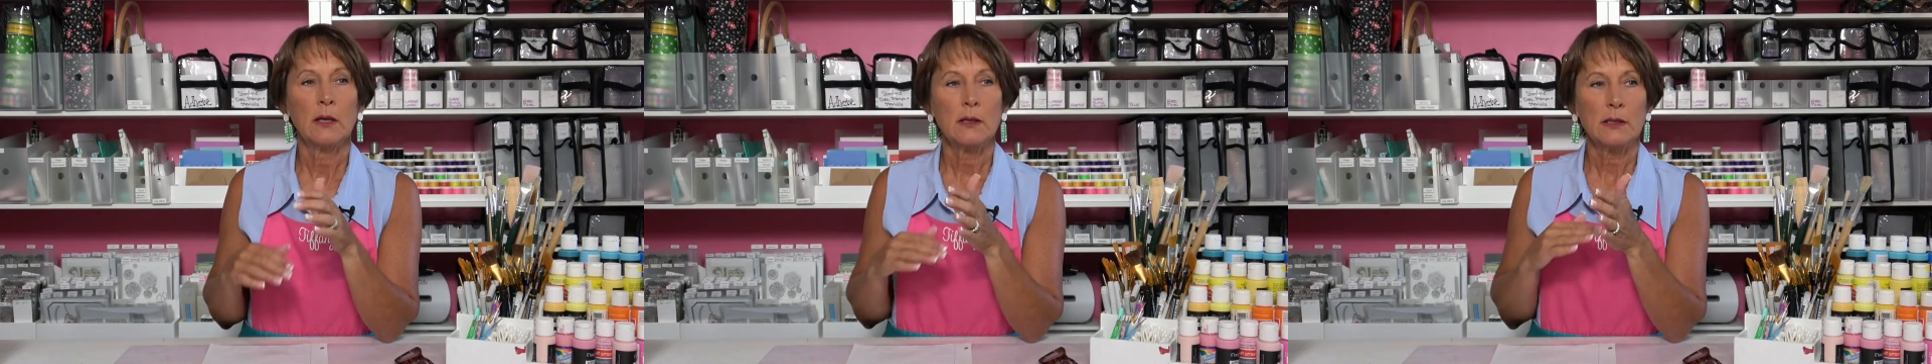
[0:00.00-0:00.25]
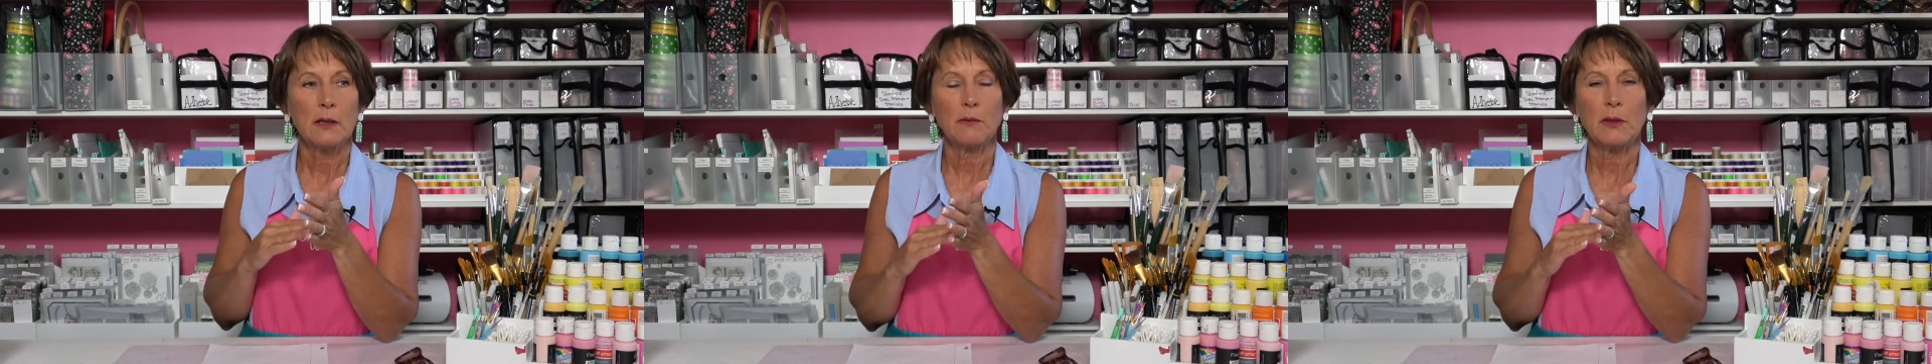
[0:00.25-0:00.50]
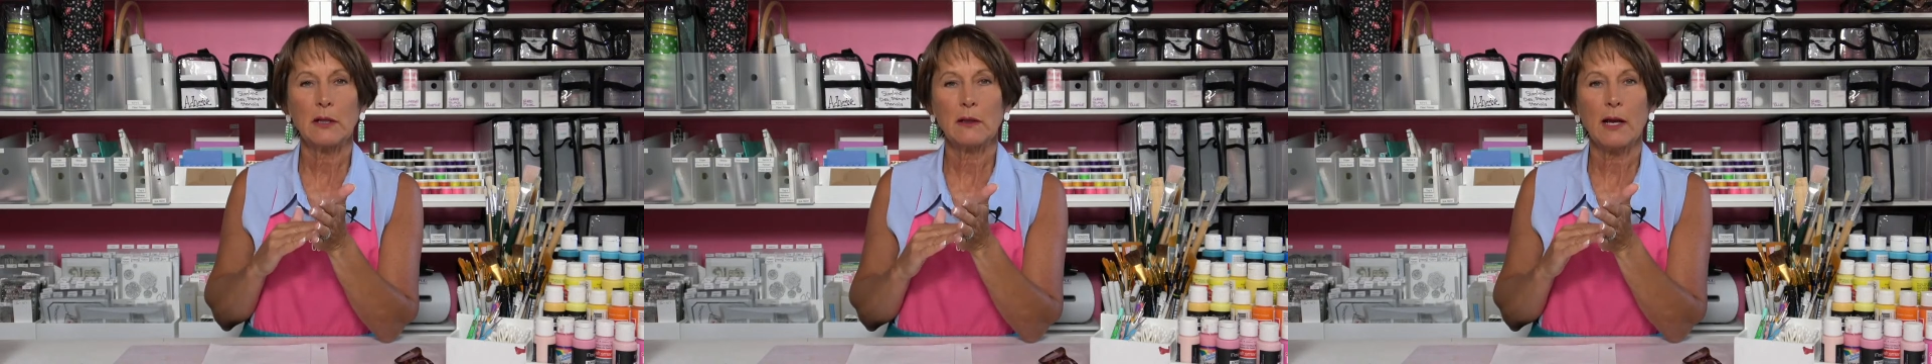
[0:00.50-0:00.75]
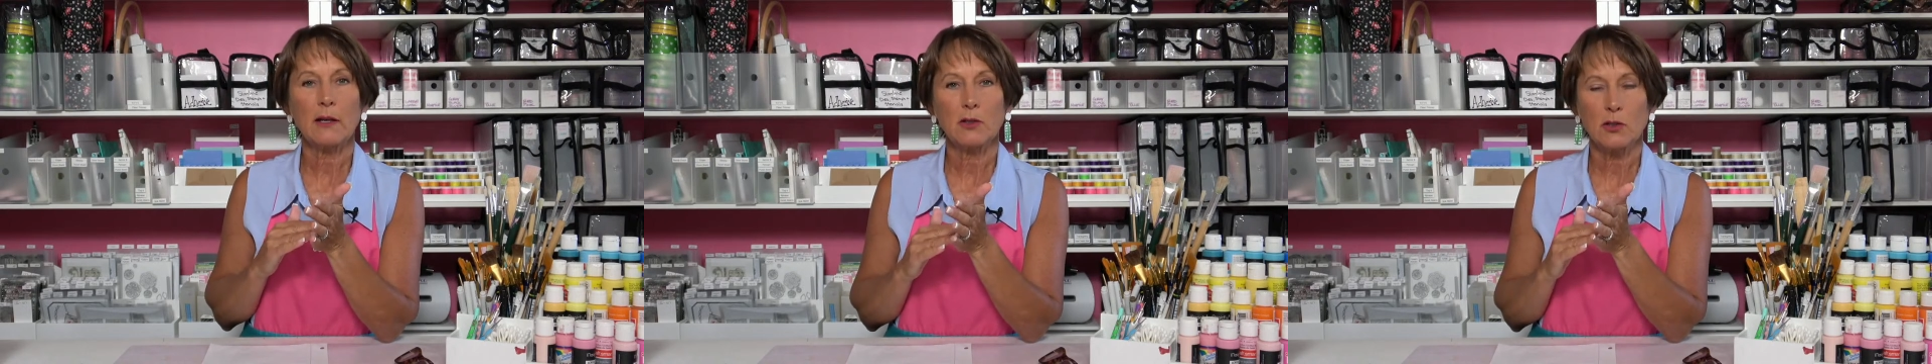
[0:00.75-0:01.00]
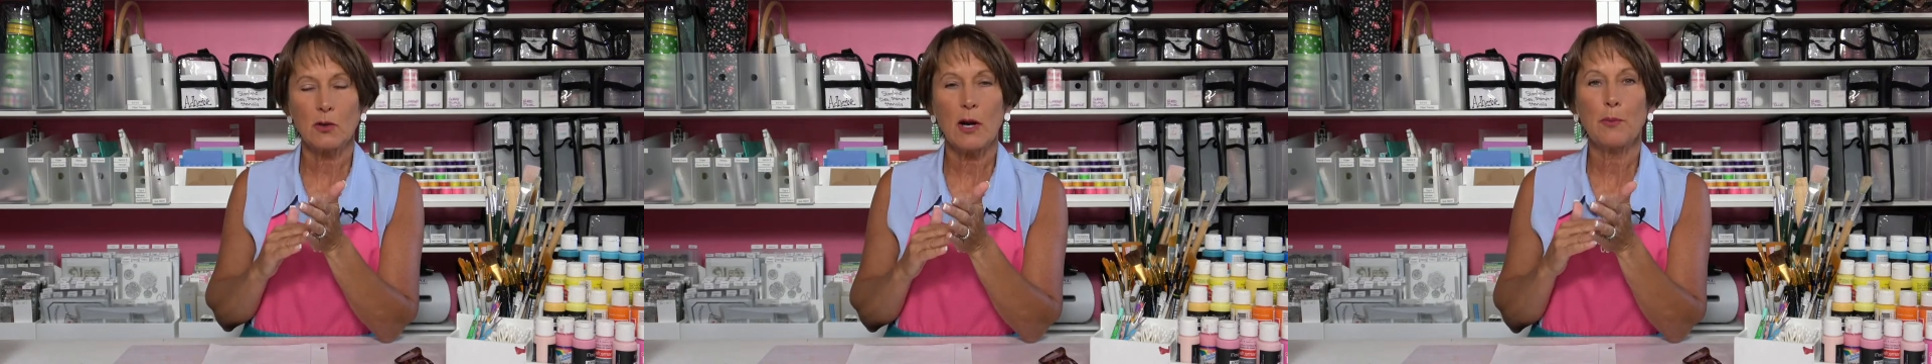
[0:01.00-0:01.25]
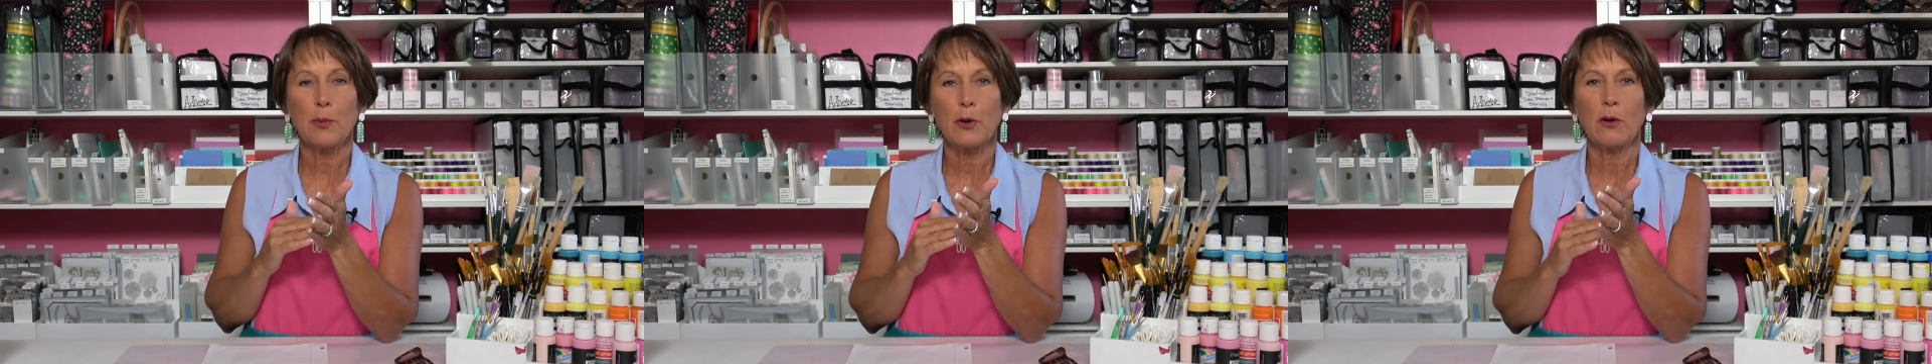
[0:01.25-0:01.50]
something like a
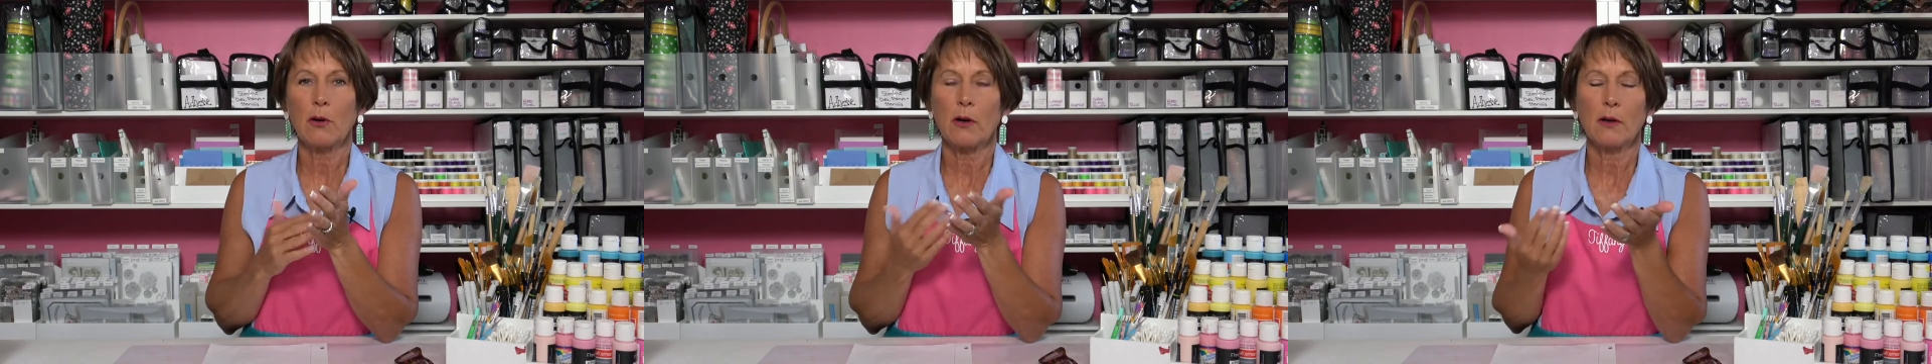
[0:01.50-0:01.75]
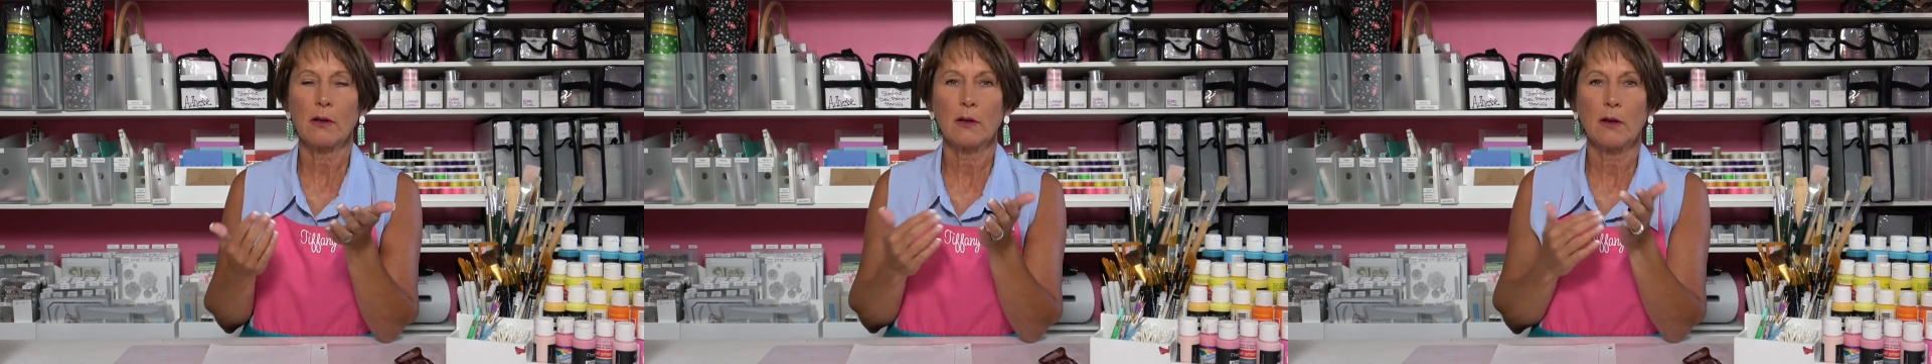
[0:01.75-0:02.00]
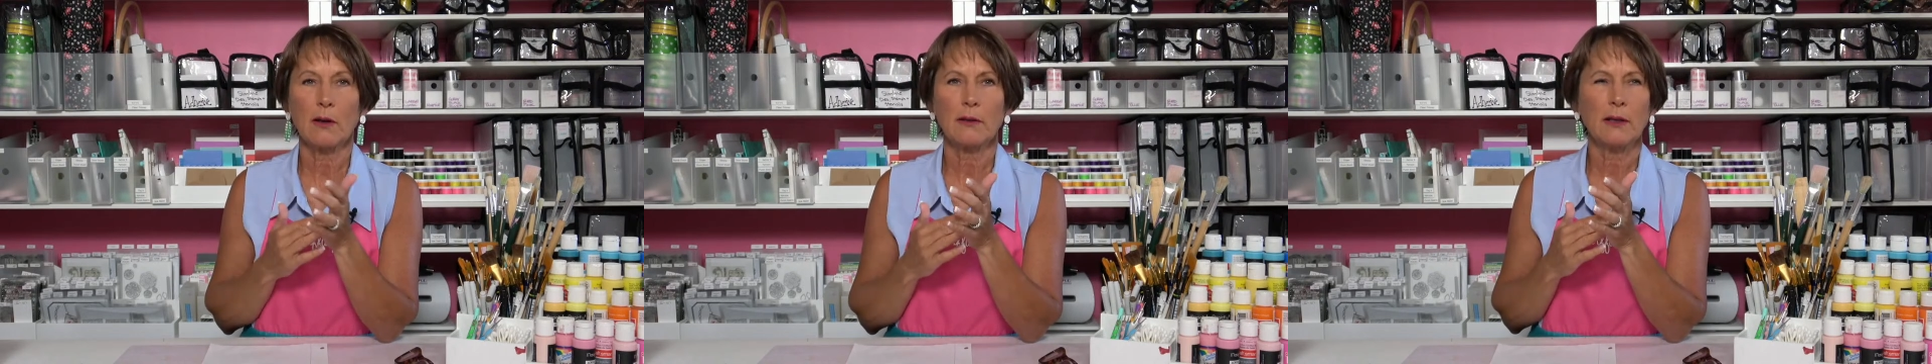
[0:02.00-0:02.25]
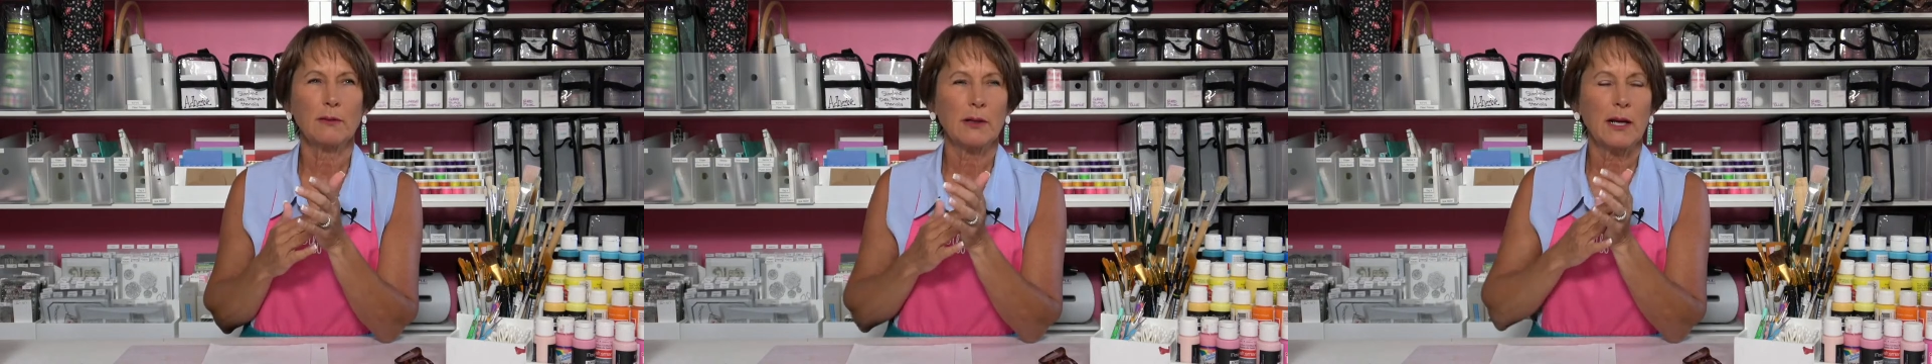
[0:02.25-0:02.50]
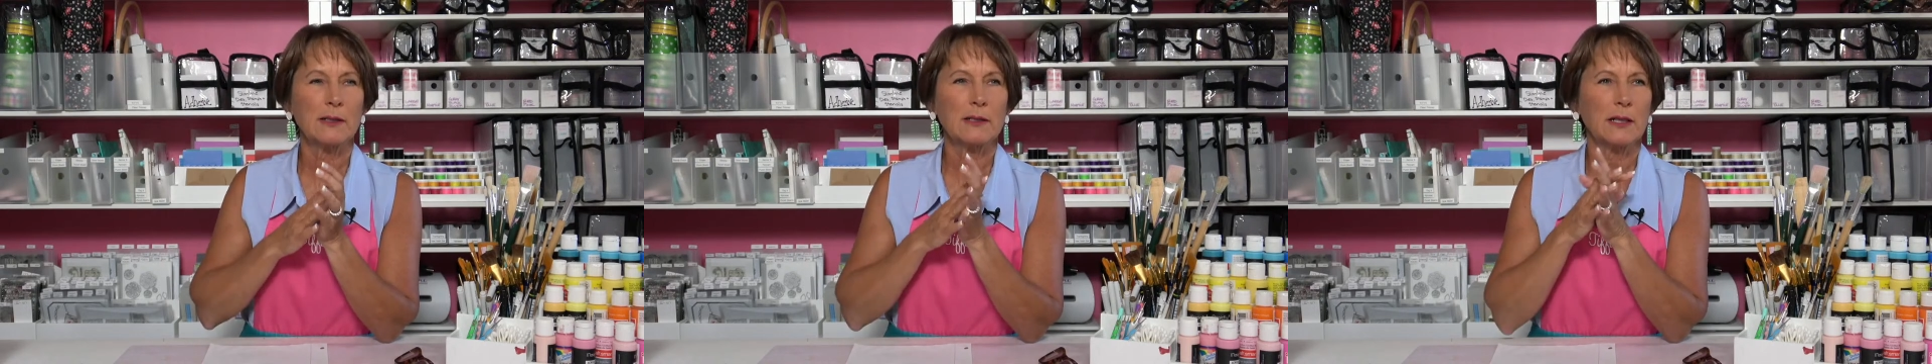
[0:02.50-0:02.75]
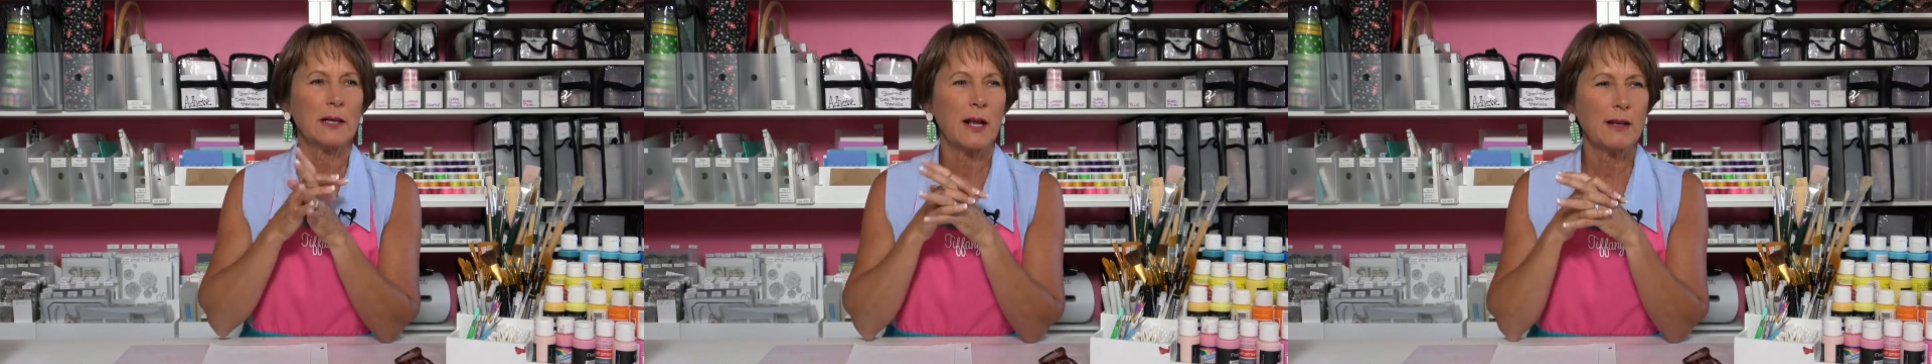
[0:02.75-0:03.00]
scraper or you know i think when i
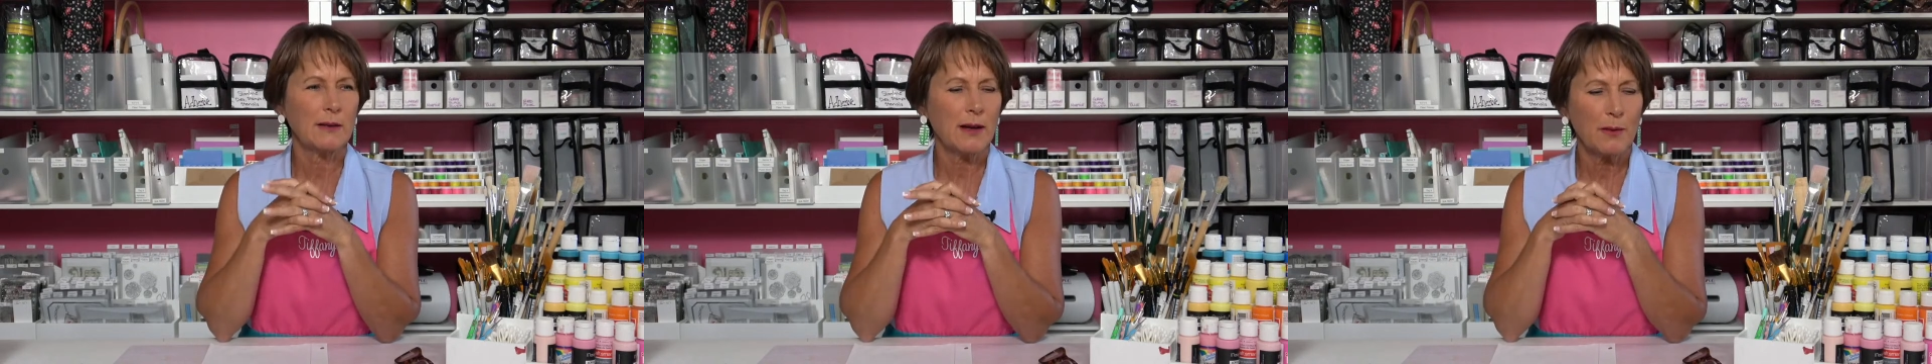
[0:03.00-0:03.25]
did it i,